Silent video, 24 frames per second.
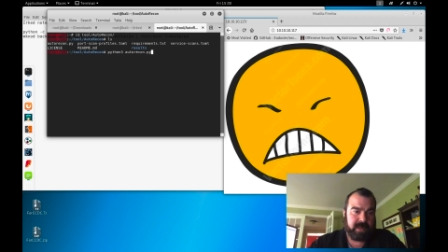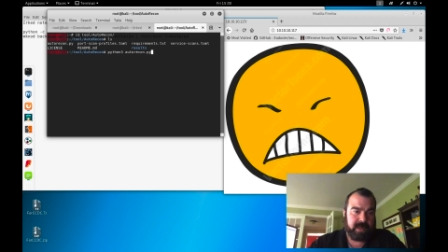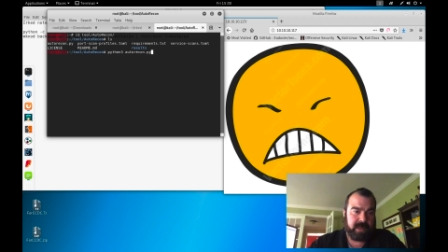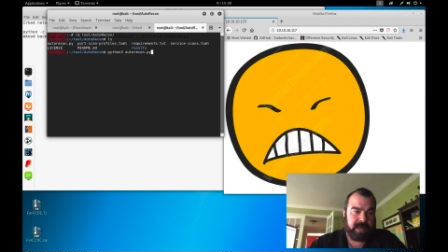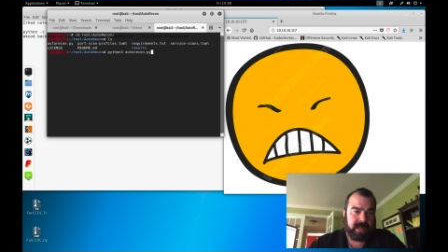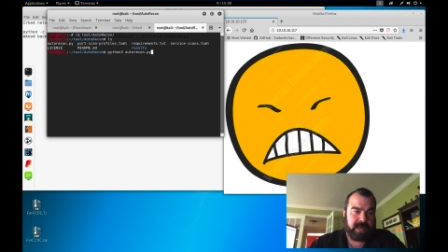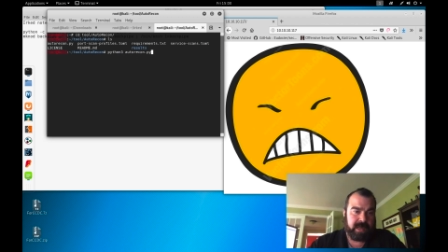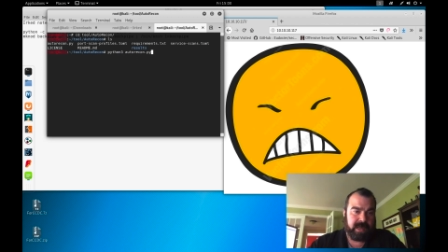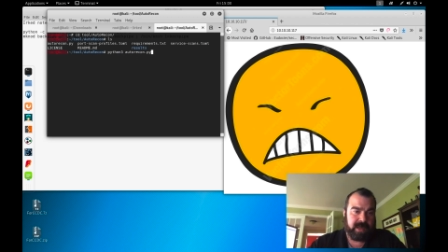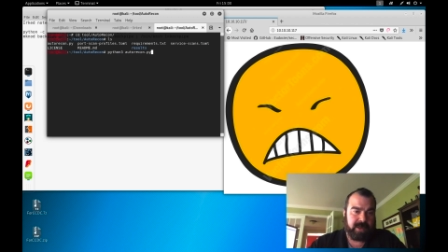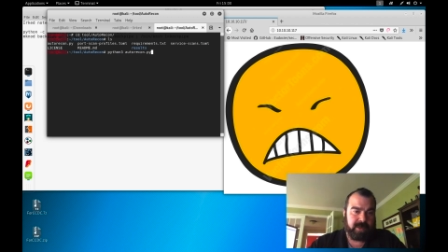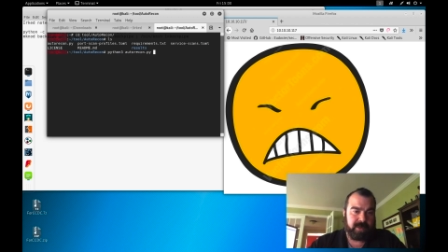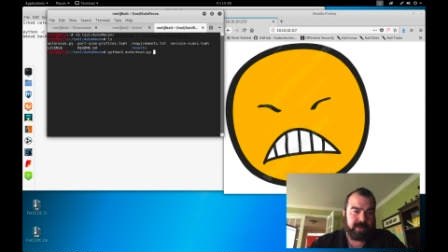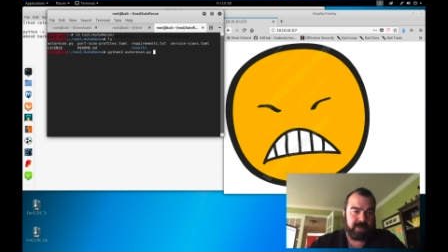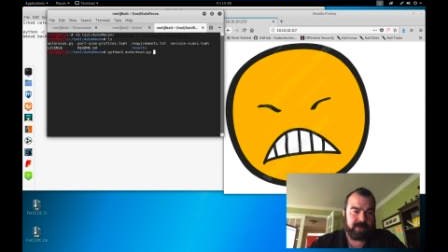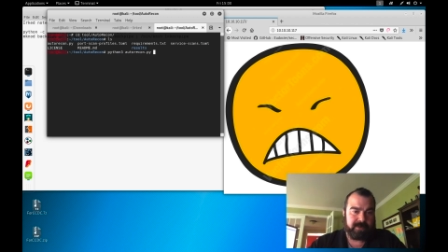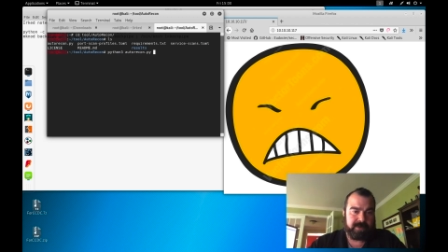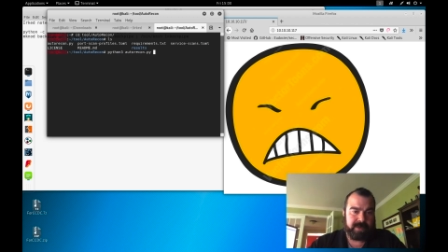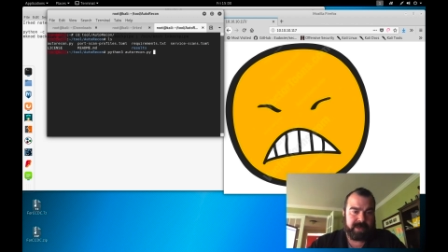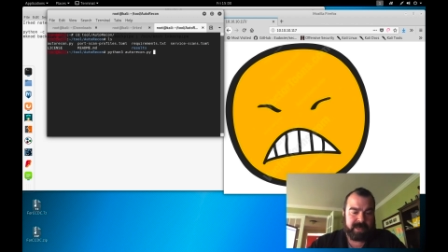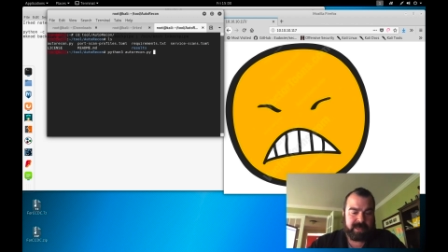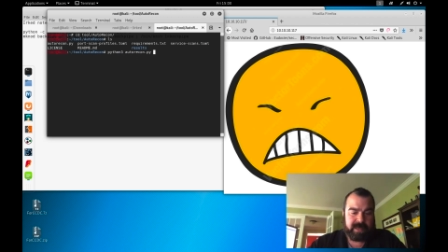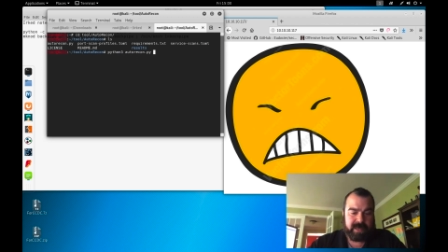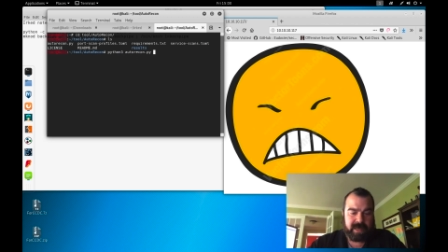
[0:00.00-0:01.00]
Auto
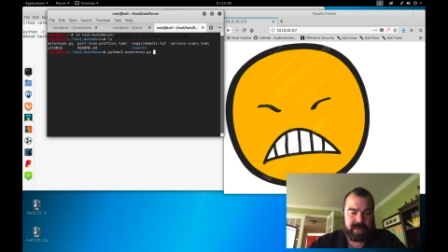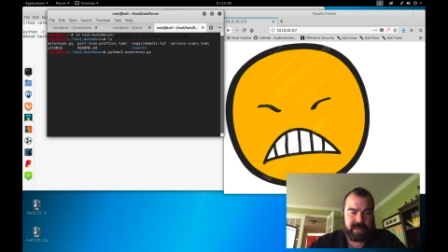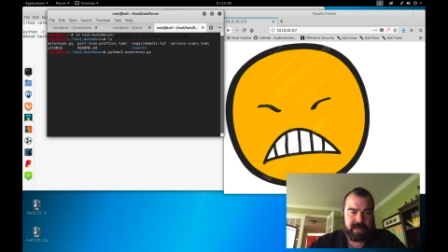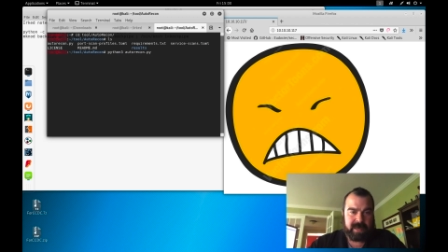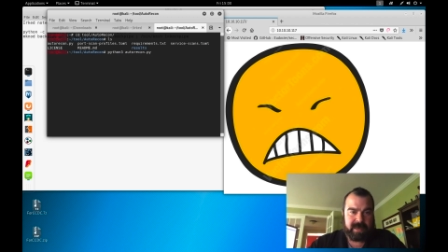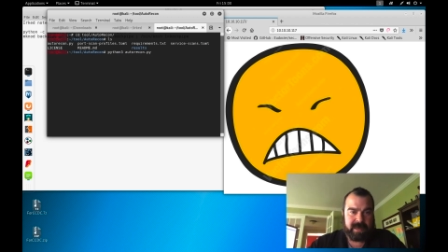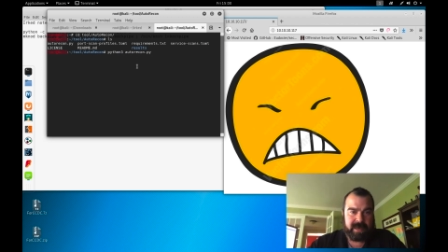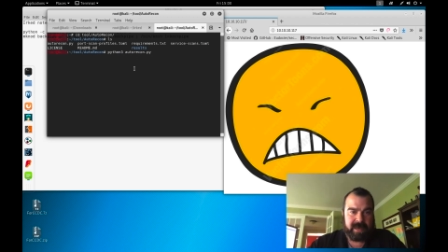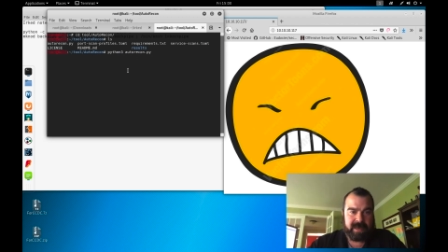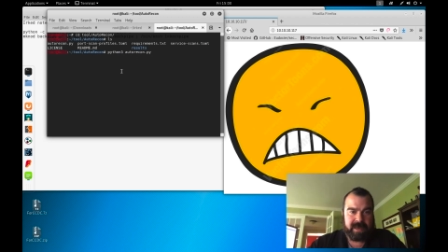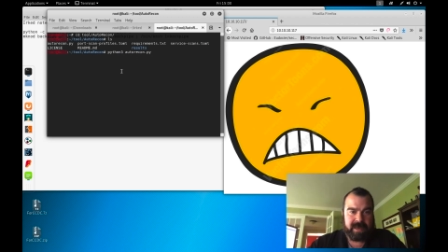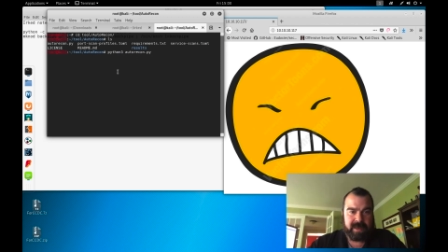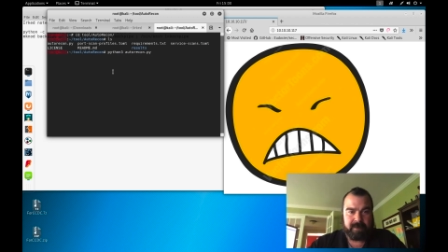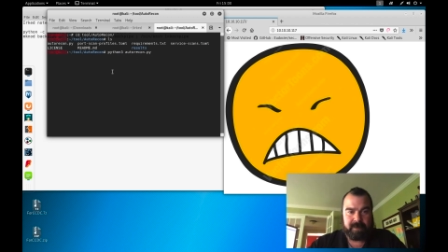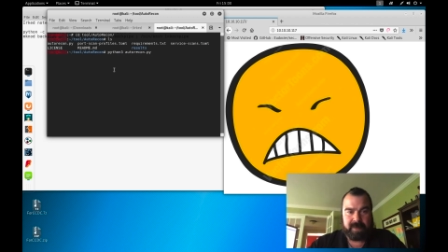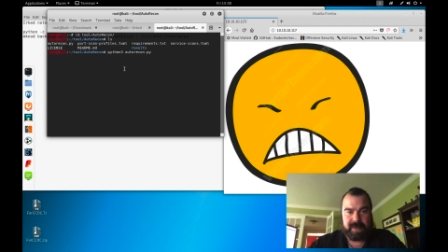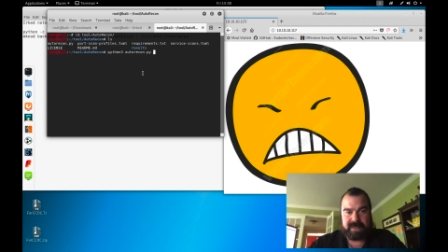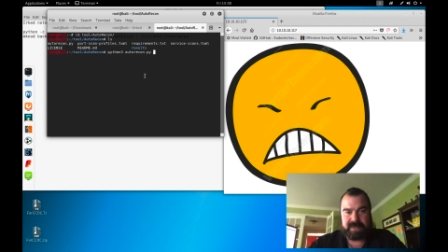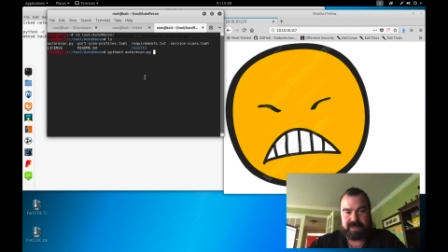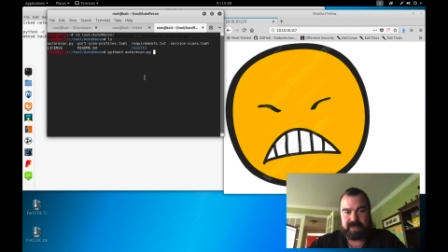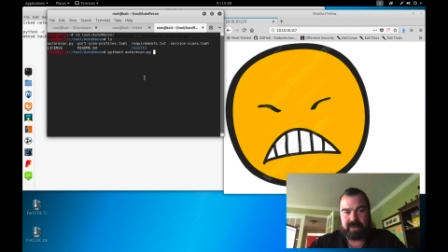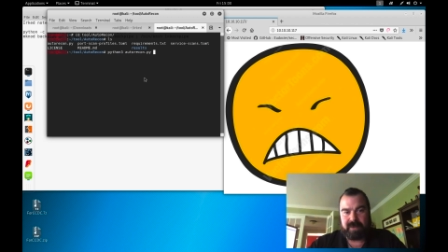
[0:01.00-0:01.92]
recon, and then basically